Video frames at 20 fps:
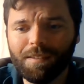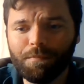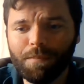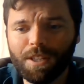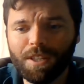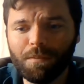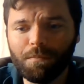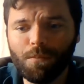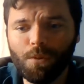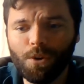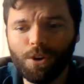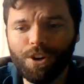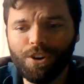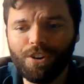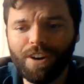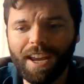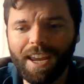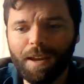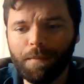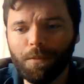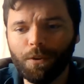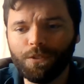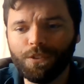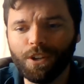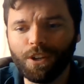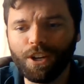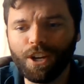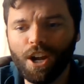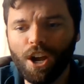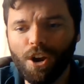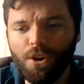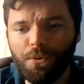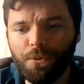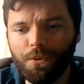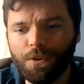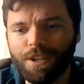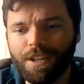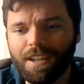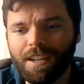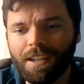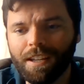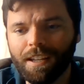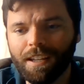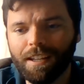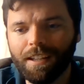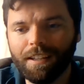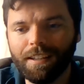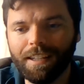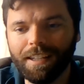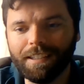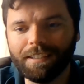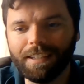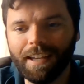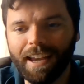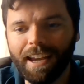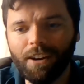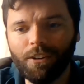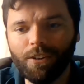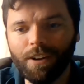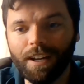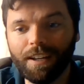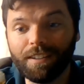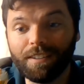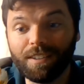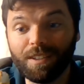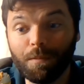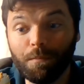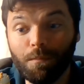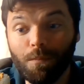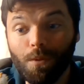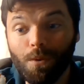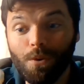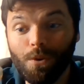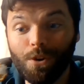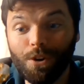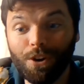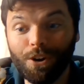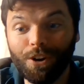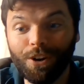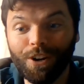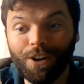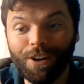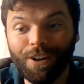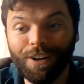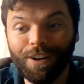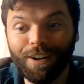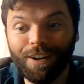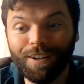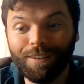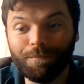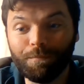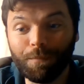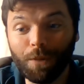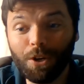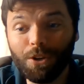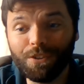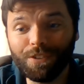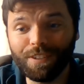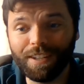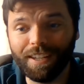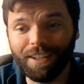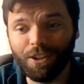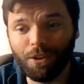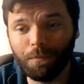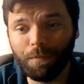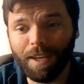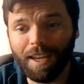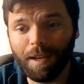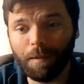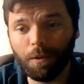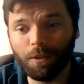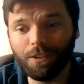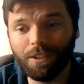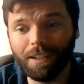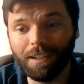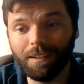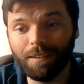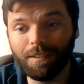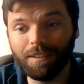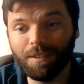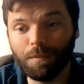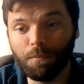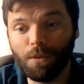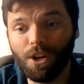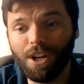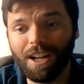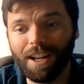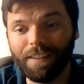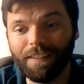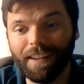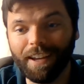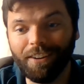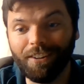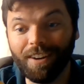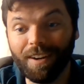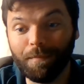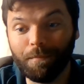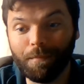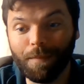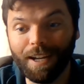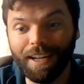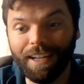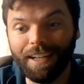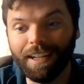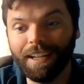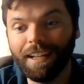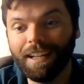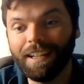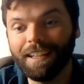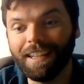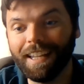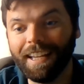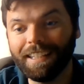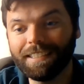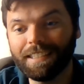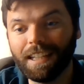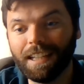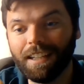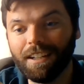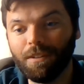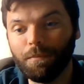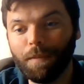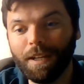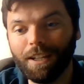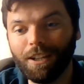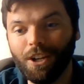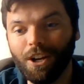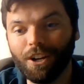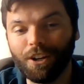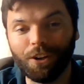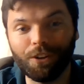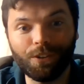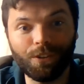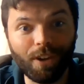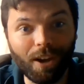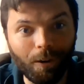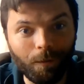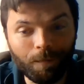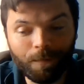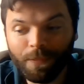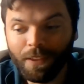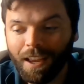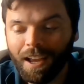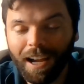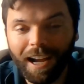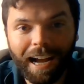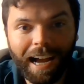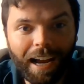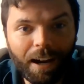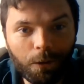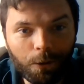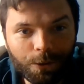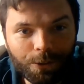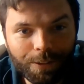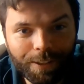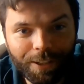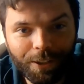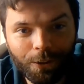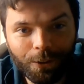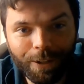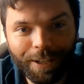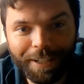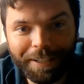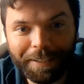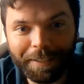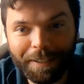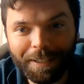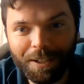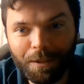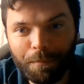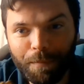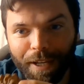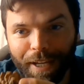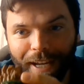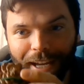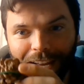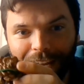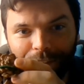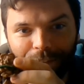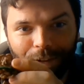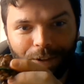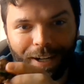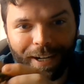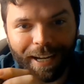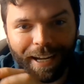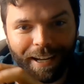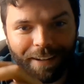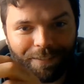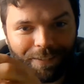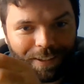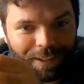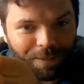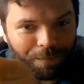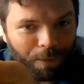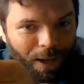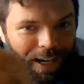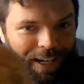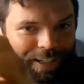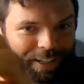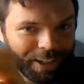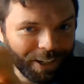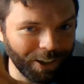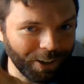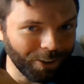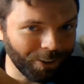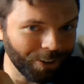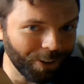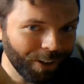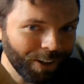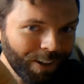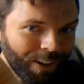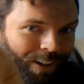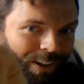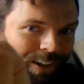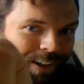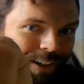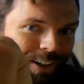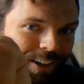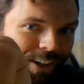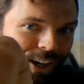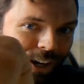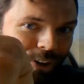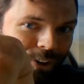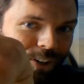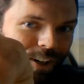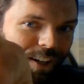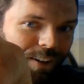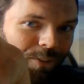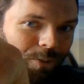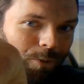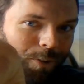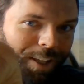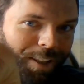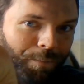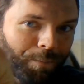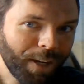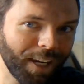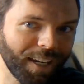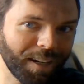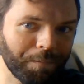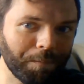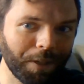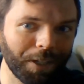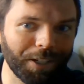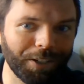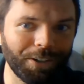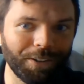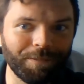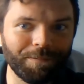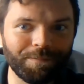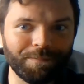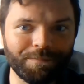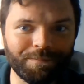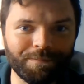But the more you're able to coat these areas, the more birdseed you'll be able to put on there, and it might last a little bit longer. So I will see you in a little bit after I have this pine cone coated with peanut butter.